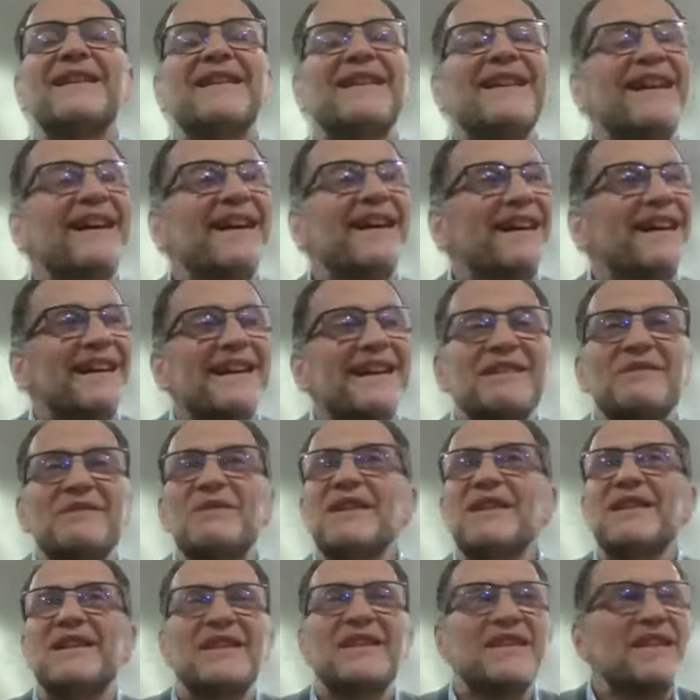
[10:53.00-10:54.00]
Yeah,
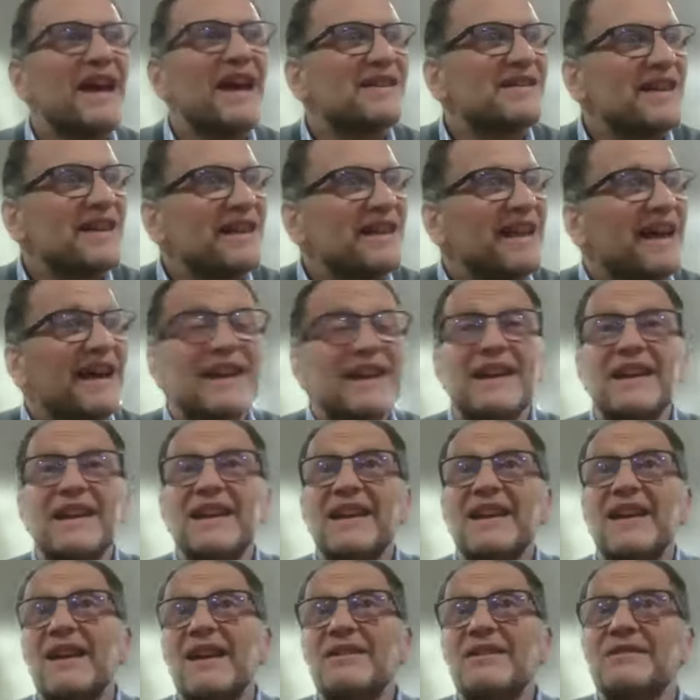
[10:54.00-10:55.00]
but those like
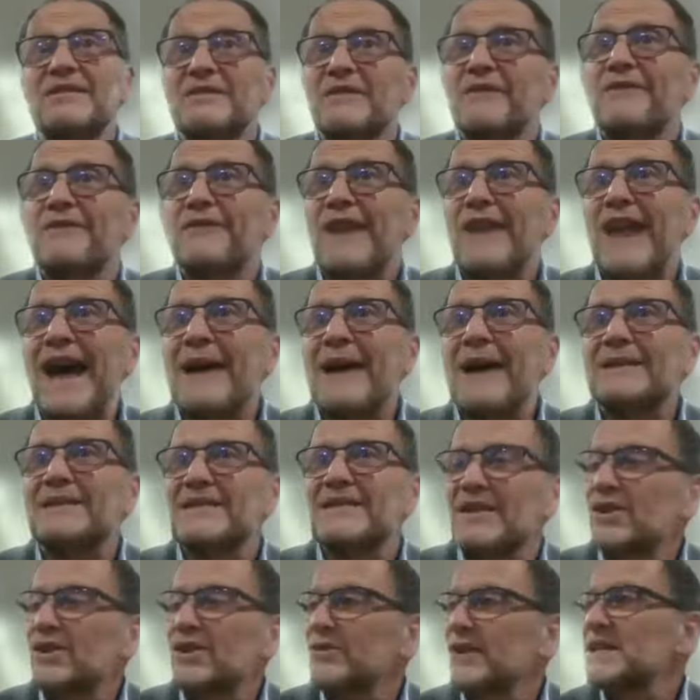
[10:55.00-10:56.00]
you know flat
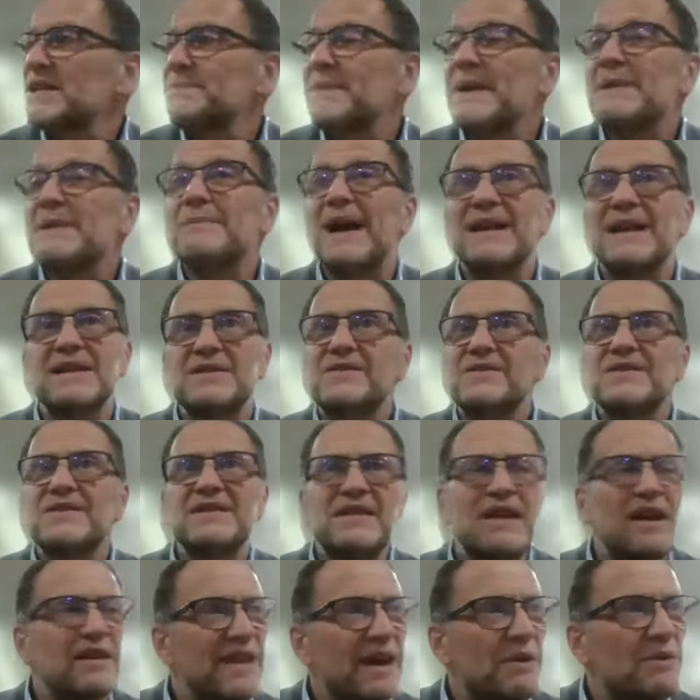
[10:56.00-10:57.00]
crispy
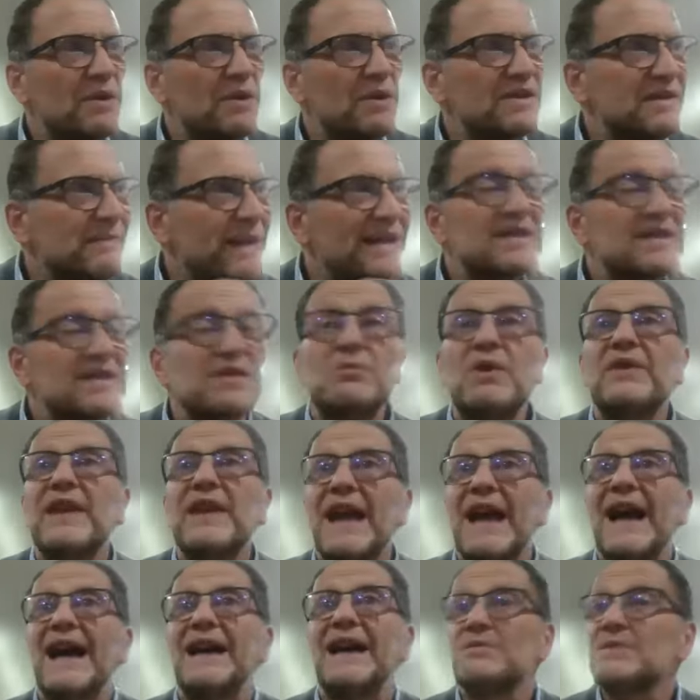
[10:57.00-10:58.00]
matzahs. No, that wasn't matzah. What
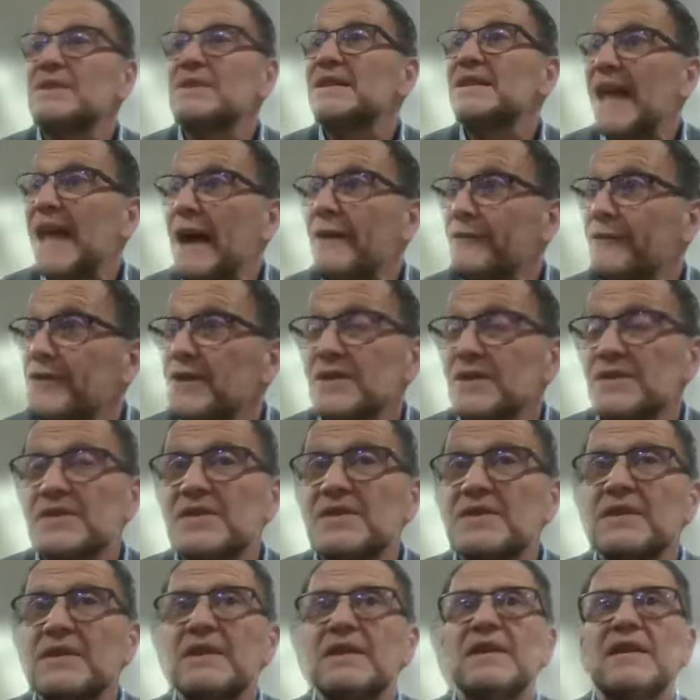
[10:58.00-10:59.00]
they had was
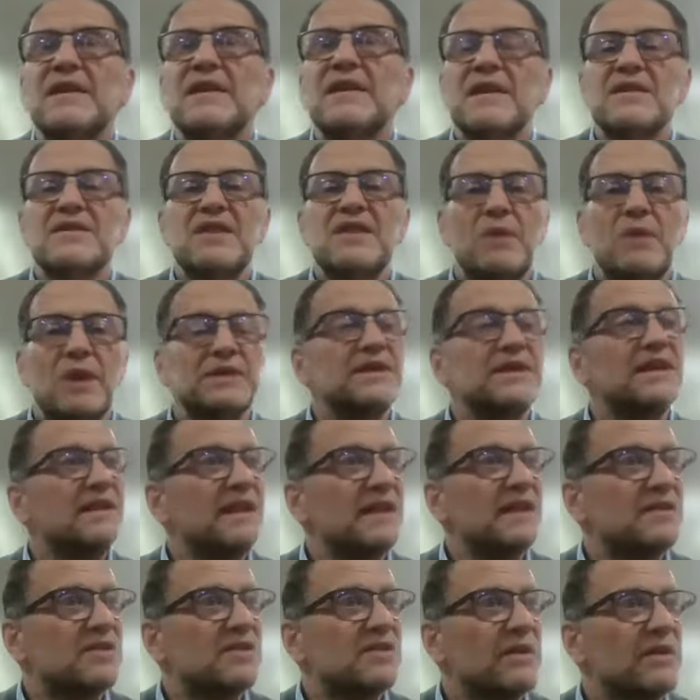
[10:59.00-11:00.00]
lappers. So what did
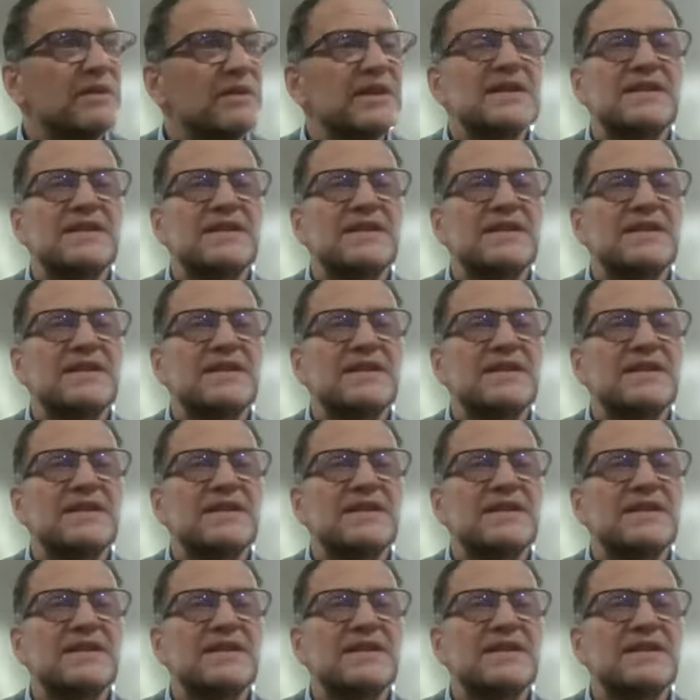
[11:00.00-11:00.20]
he do?